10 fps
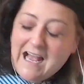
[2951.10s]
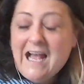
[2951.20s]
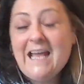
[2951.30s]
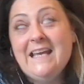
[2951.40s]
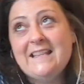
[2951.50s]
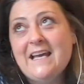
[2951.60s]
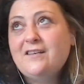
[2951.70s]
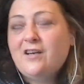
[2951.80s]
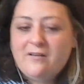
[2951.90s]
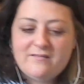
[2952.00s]
he
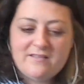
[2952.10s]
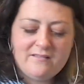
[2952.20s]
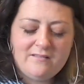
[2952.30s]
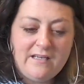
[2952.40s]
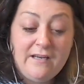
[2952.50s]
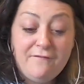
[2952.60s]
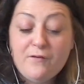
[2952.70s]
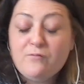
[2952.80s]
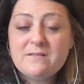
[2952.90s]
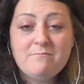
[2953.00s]
then goes, and if
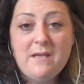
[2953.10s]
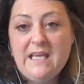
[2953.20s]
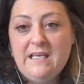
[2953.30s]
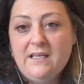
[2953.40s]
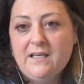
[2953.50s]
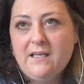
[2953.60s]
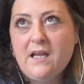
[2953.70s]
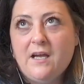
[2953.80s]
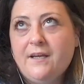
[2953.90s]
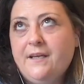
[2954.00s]
it was me and
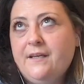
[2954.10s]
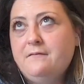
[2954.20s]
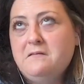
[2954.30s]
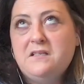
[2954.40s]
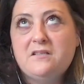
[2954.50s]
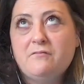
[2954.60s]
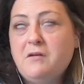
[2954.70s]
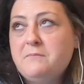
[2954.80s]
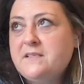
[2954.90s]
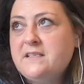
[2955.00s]
I
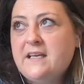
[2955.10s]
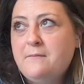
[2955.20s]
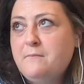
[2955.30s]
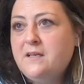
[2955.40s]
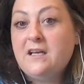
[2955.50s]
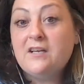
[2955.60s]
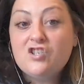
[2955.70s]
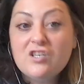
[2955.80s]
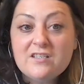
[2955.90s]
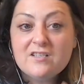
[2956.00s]
interrupted him and
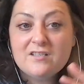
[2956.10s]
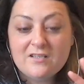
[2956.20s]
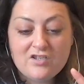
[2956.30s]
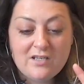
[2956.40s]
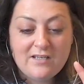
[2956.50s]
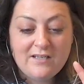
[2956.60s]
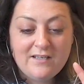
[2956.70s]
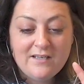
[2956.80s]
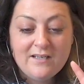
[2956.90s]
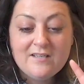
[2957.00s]
she
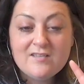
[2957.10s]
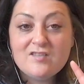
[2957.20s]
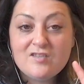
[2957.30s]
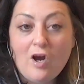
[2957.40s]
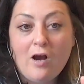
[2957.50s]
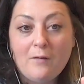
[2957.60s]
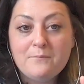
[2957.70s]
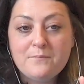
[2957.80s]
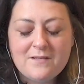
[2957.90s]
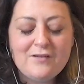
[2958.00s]

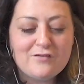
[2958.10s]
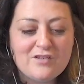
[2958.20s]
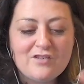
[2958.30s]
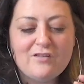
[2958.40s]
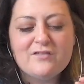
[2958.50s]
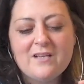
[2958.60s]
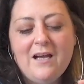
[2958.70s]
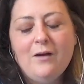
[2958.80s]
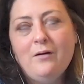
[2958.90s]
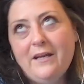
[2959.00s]
stops. No, she goes,
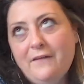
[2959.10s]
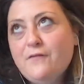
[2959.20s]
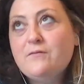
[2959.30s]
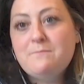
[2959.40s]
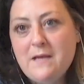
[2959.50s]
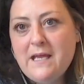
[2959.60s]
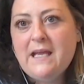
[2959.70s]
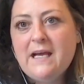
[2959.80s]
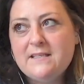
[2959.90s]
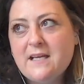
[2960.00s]
and if it was
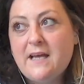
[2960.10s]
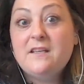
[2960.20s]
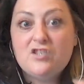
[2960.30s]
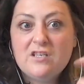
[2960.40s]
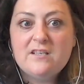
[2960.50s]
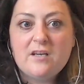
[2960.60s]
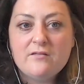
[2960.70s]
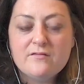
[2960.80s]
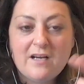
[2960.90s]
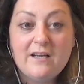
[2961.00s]
me and then she
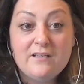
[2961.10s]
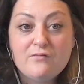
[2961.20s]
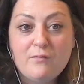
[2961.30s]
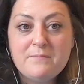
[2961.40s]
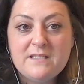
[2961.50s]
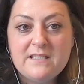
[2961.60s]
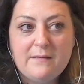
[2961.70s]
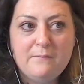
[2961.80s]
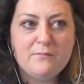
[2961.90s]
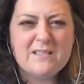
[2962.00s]
goes, I interrupted
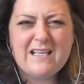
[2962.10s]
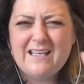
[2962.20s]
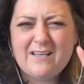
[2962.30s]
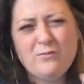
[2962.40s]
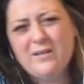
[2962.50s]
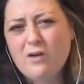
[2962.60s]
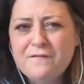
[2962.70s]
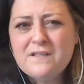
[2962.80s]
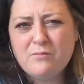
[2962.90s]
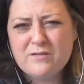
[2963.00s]
him and was like, well, it
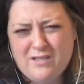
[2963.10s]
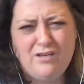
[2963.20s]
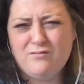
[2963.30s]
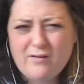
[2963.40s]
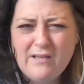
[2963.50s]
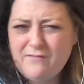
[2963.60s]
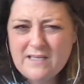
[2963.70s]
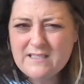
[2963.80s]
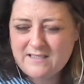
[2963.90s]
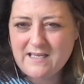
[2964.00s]
obviously wasn't you. Don't even
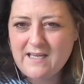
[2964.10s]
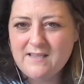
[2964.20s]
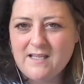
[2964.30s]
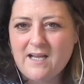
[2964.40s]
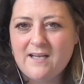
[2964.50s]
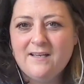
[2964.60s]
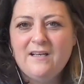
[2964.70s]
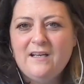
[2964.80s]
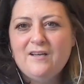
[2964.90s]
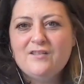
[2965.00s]
entertain that.
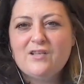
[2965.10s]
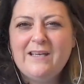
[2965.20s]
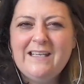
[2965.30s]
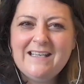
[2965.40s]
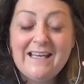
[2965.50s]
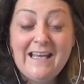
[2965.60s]
So he